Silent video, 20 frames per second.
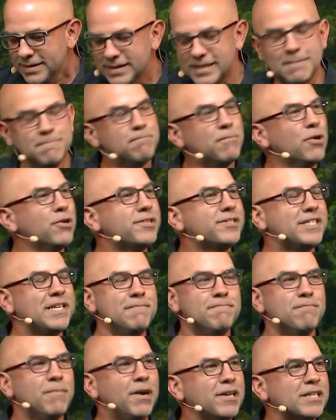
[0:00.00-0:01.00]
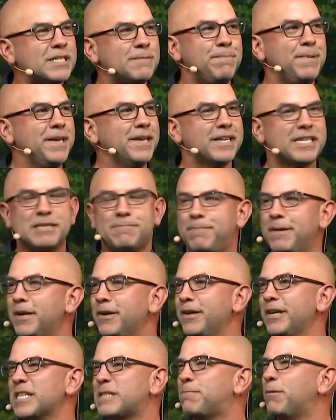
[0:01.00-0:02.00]
See, mercy must be
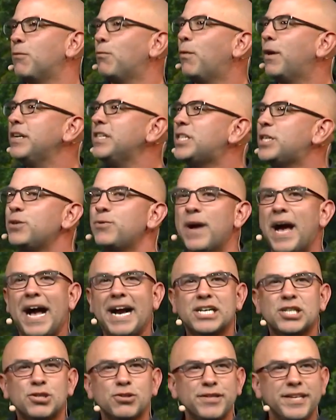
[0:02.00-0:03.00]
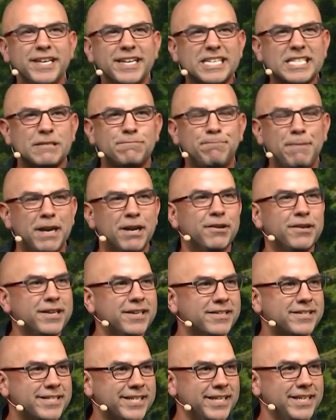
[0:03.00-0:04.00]
experienced, but once you actually
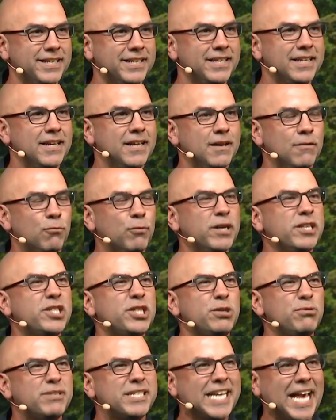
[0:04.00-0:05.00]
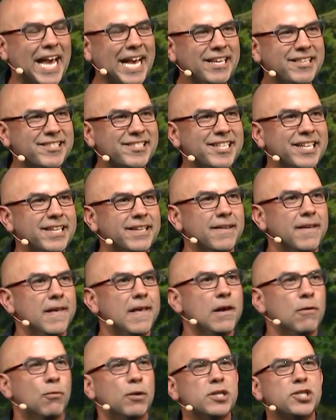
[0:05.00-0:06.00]
experience it, once you taste it,
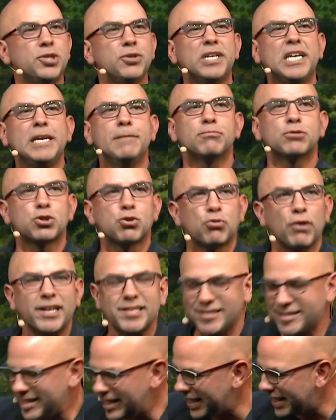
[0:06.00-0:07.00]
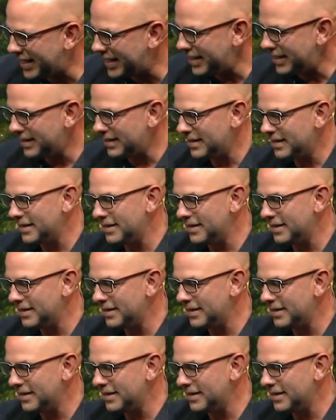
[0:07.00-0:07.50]
once you keep trusting in it,